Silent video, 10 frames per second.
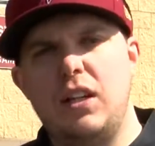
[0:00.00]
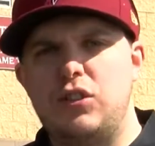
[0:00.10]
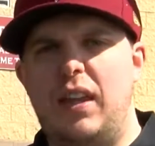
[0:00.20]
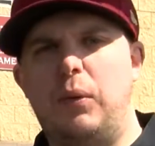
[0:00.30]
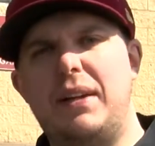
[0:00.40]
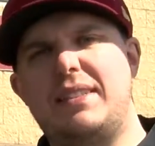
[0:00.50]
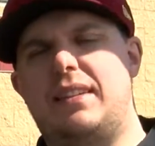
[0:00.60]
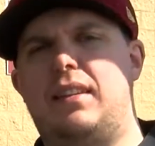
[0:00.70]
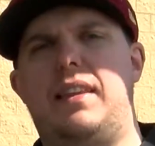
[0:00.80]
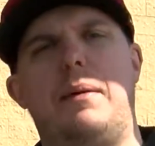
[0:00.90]
so that way
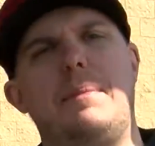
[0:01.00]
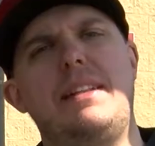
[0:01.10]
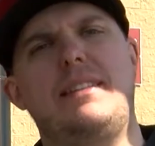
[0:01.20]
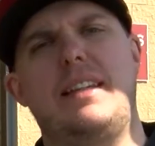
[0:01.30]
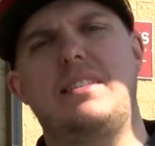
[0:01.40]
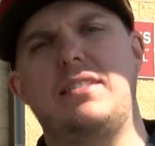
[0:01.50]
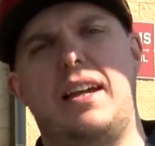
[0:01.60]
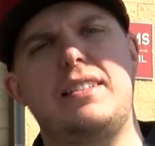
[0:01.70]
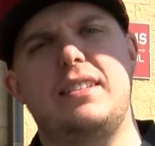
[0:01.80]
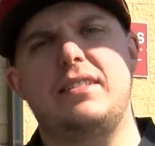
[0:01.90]
that meat stays
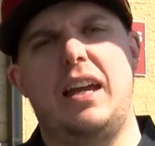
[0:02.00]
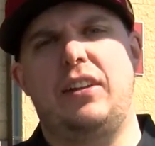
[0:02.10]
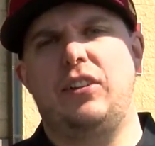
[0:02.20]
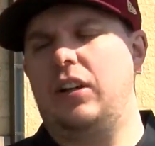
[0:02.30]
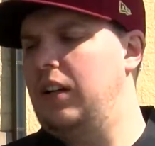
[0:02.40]
nice and tender.